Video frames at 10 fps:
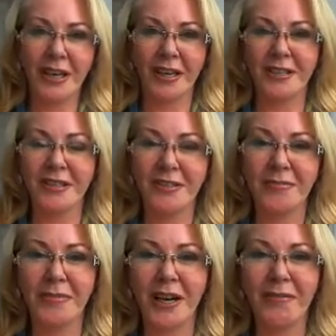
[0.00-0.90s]
This is
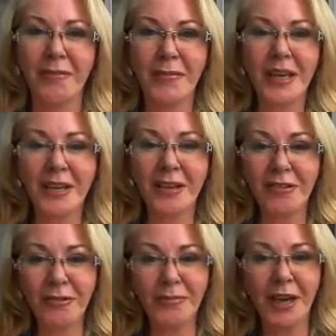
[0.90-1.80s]
goodbye from me,
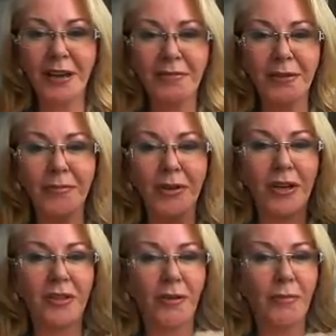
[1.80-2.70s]
and goodbye from
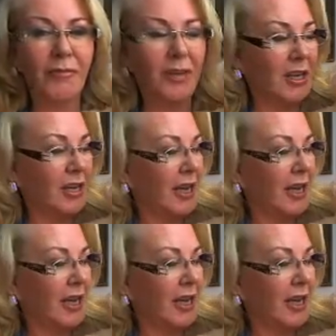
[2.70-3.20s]
the